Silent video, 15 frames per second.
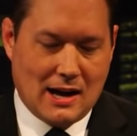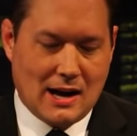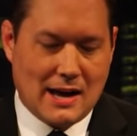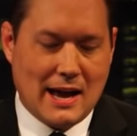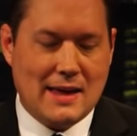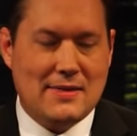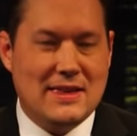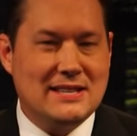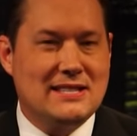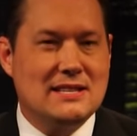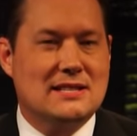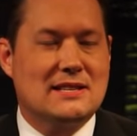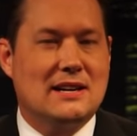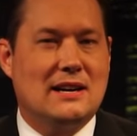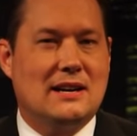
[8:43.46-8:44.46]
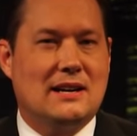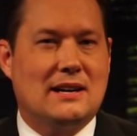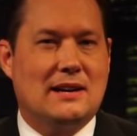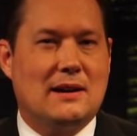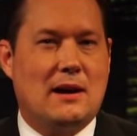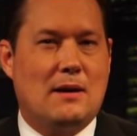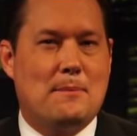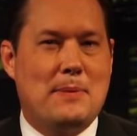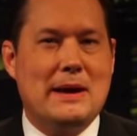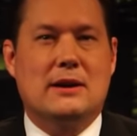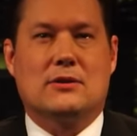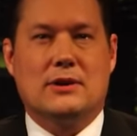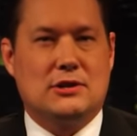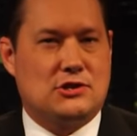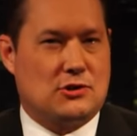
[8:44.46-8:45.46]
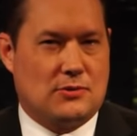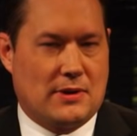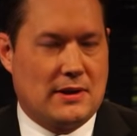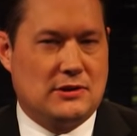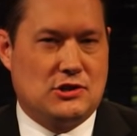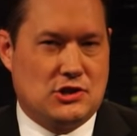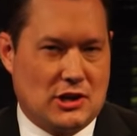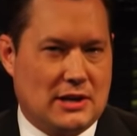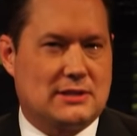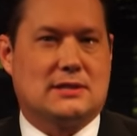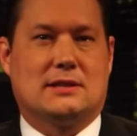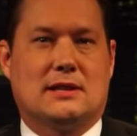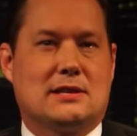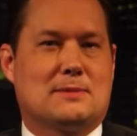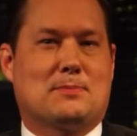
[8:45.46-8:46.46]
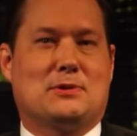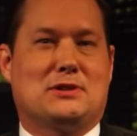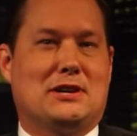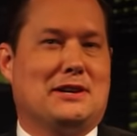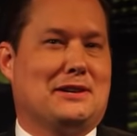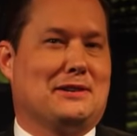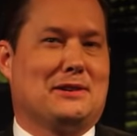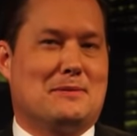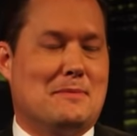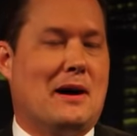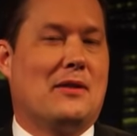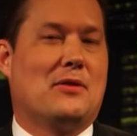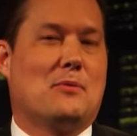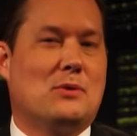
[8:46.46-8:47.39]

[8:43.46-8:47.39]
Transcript: And this is a bigger issue than just this particular month,